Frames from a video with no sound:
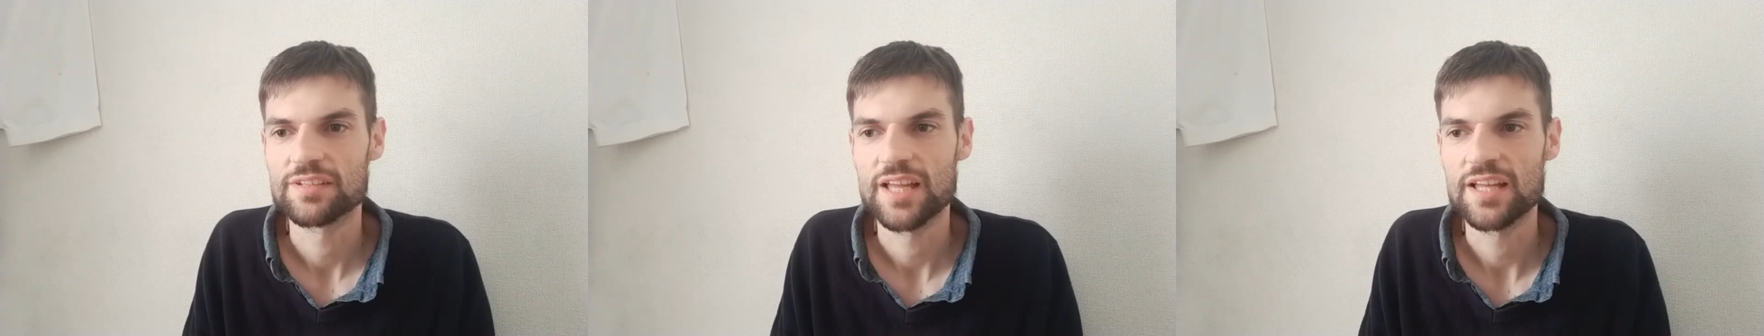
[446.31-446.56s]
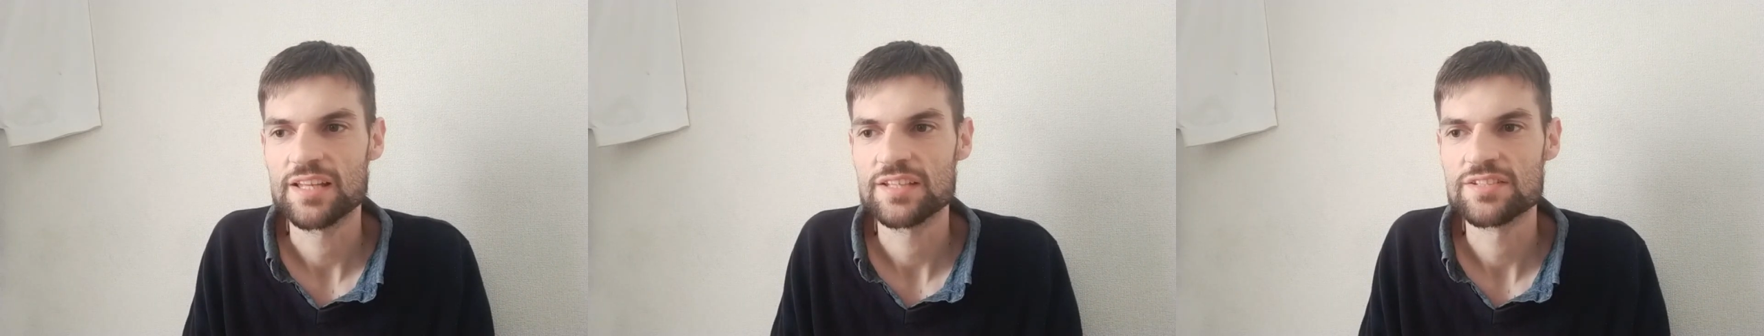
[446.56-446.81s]

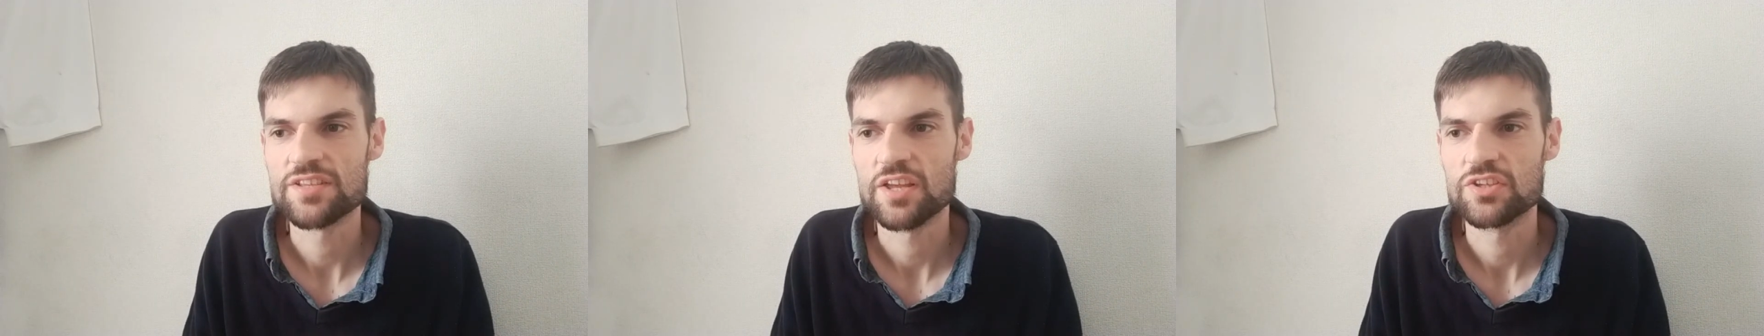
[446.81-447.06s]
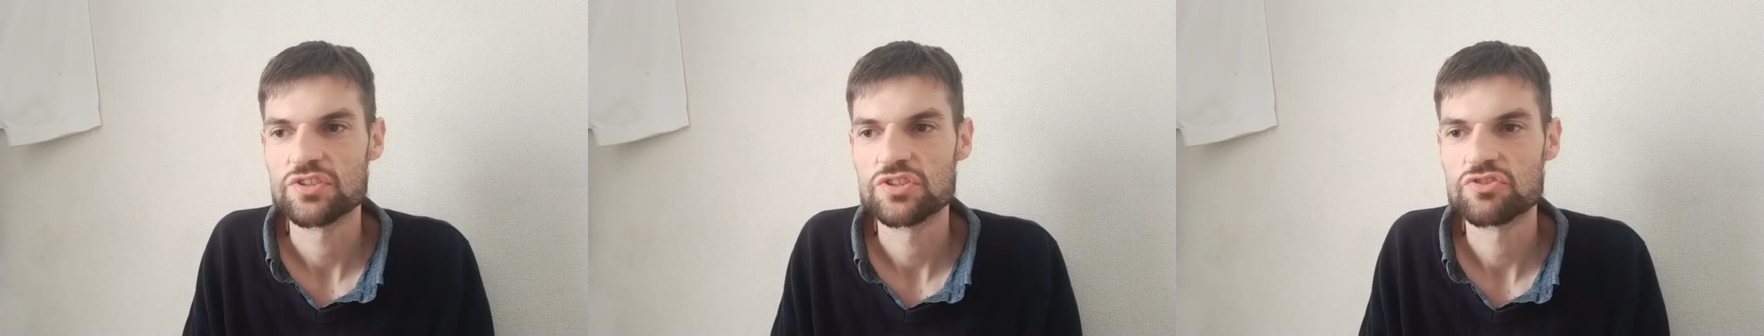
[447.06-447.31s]
It is
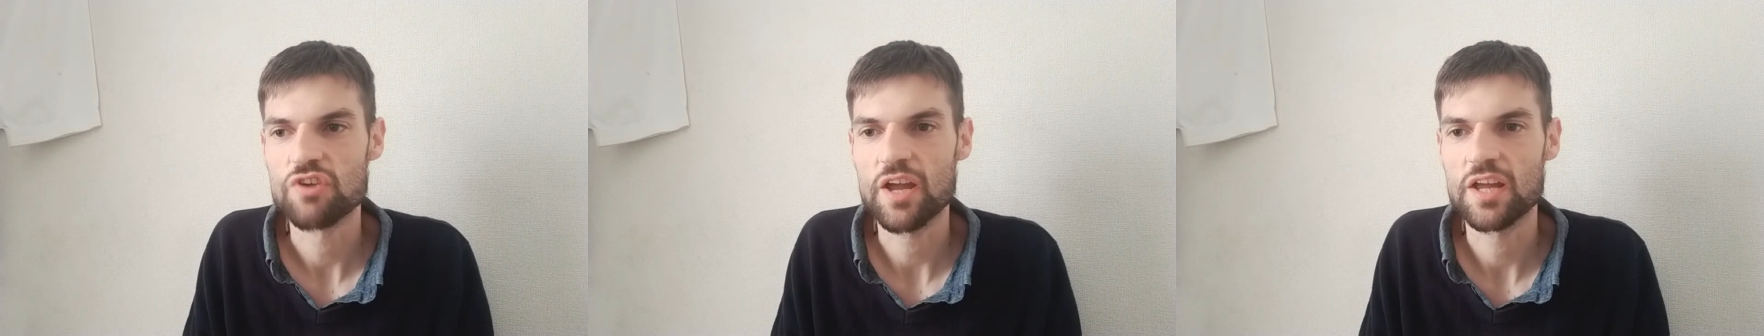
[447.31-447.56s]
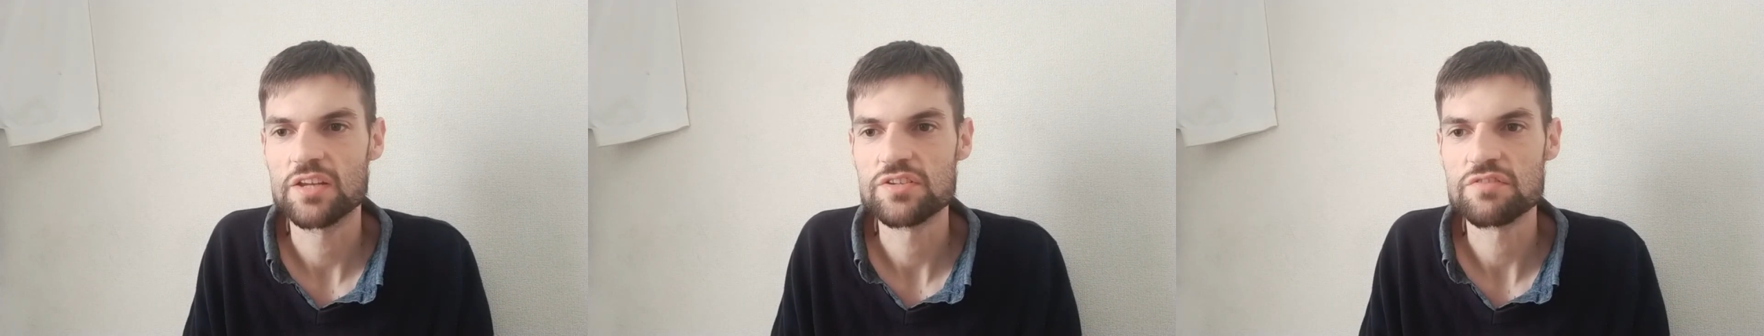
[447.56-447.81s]

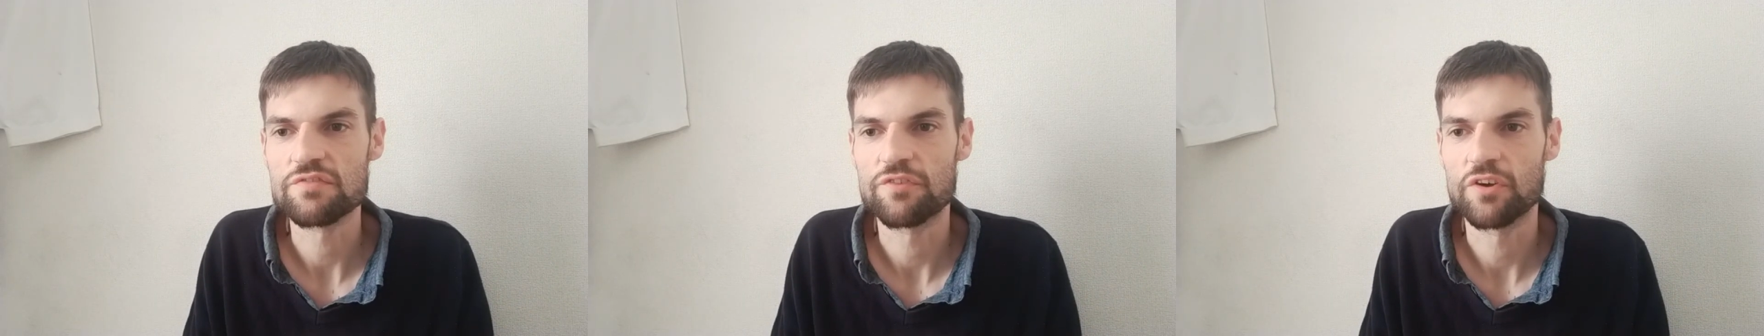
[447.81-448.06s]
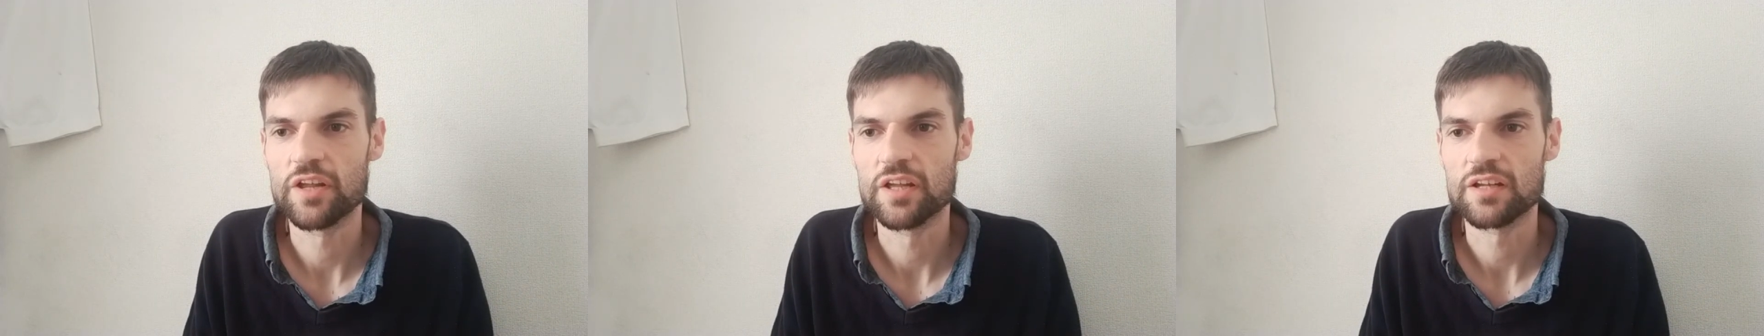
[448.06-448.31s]
strange and
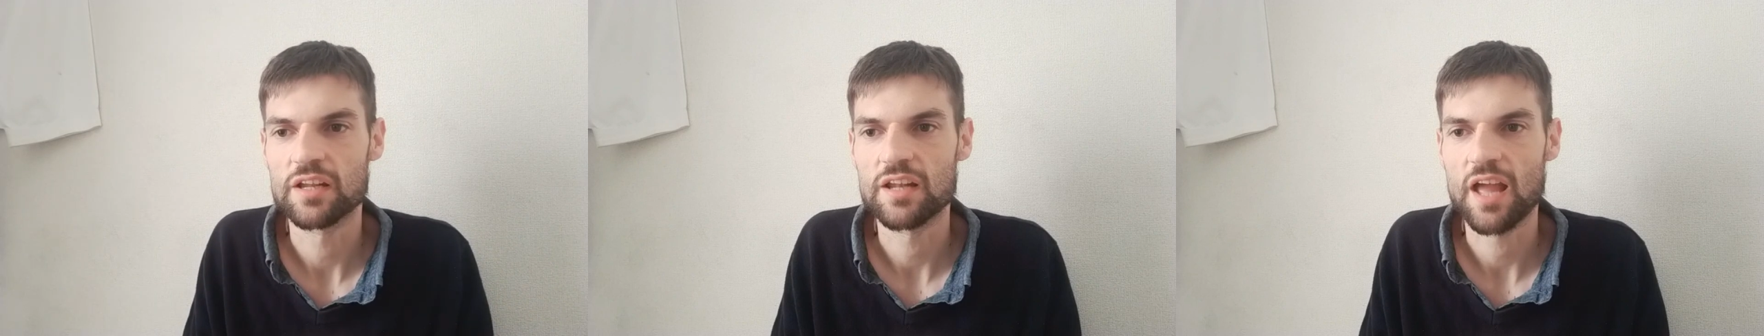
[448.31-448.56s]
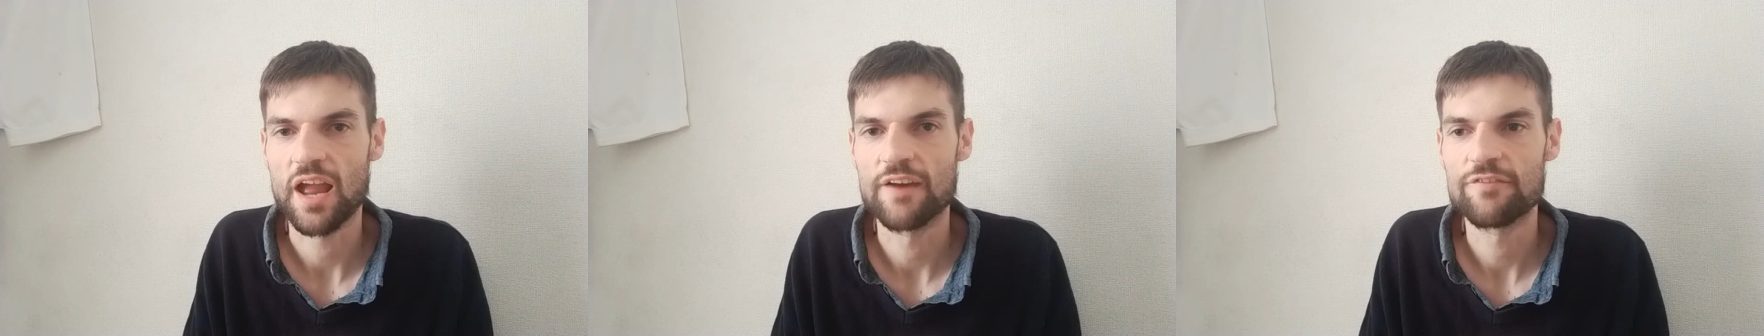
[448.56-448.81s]
funny that
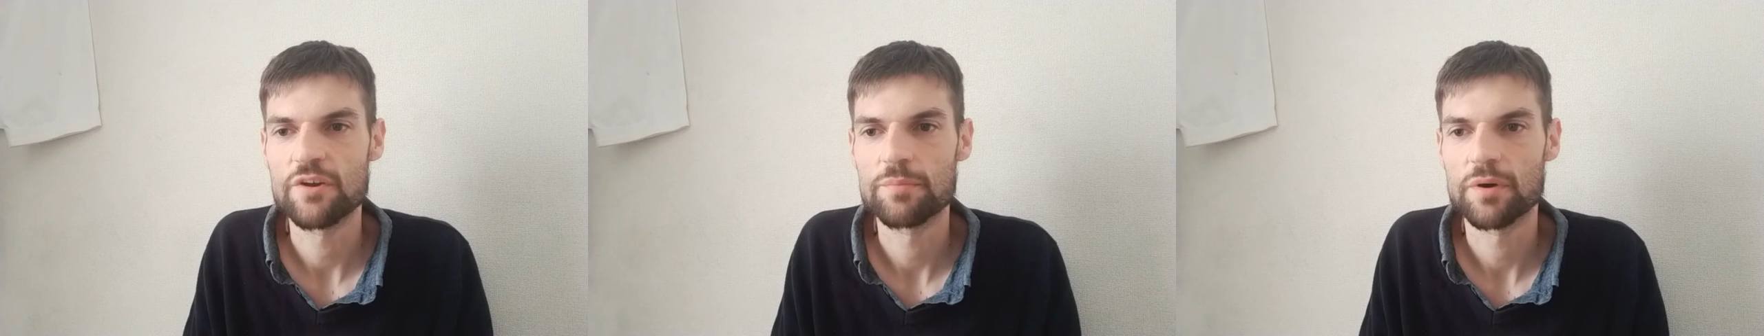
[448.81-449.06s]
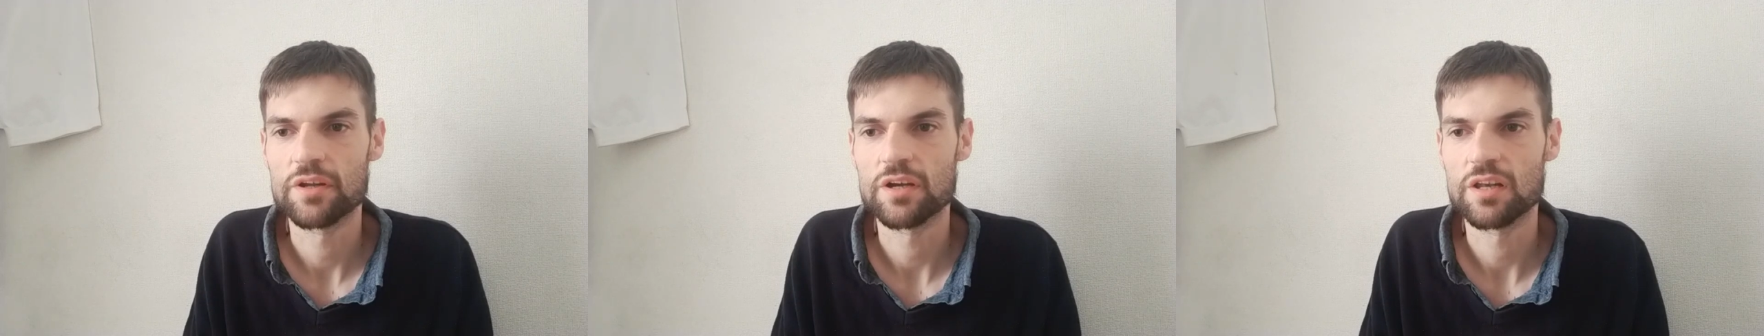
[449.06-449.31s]

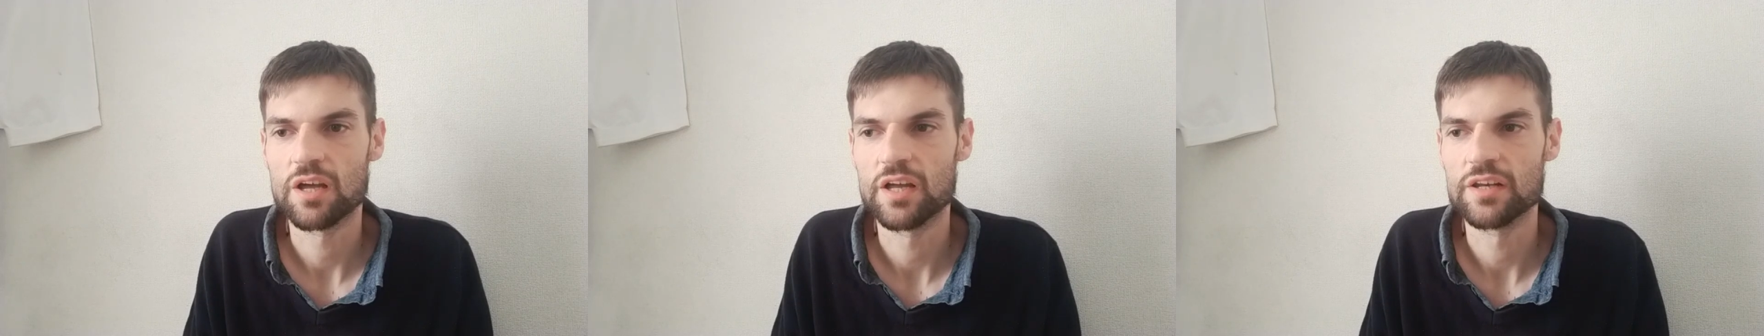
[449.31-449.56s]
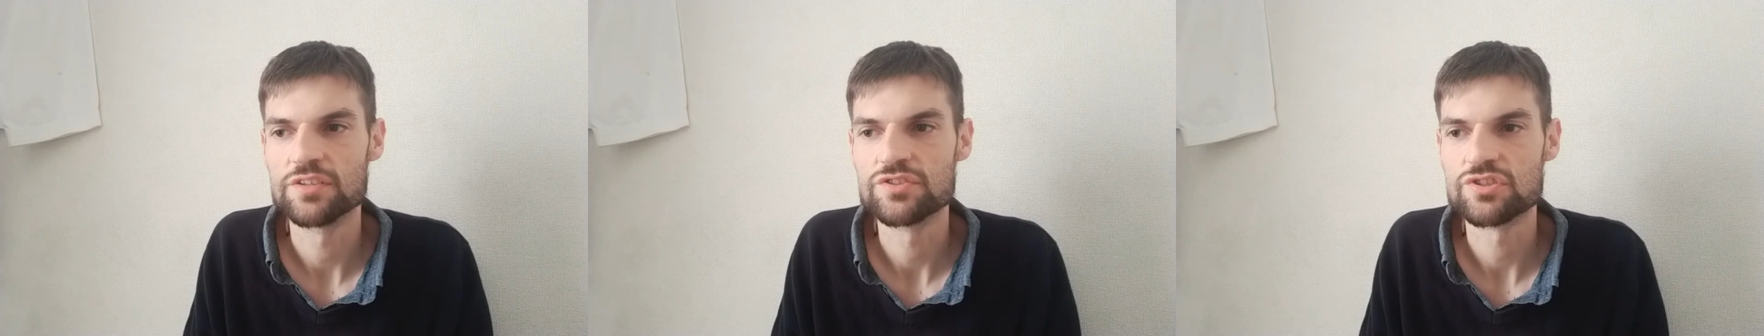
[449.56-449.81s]
everybody
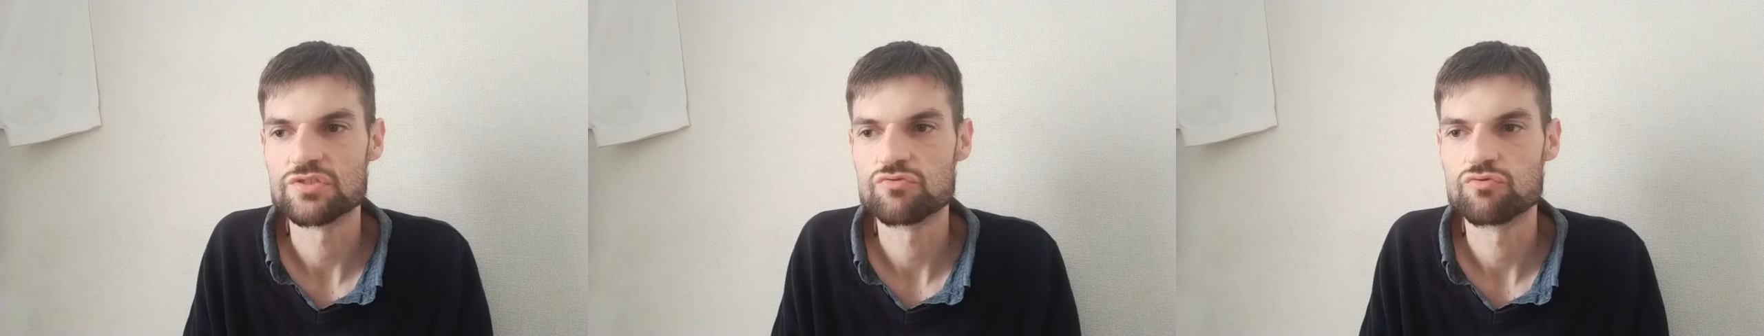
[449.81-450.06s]
online is just